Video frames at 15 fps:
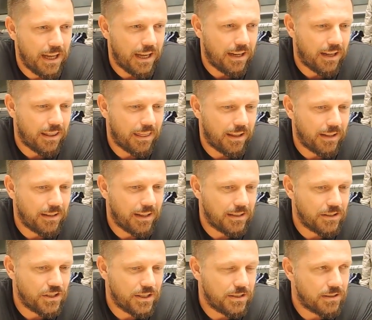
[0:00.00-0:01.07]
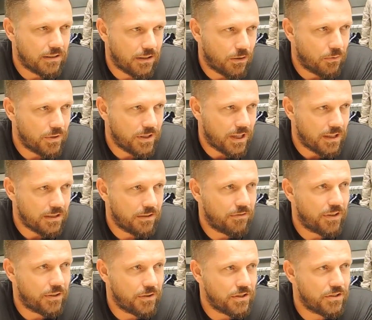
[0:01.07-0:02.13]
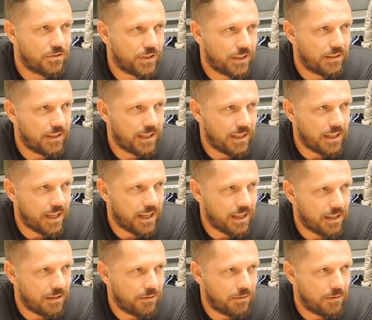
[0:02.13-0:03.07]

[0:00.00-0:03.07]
And I think that G-Star always has a very strict DNA.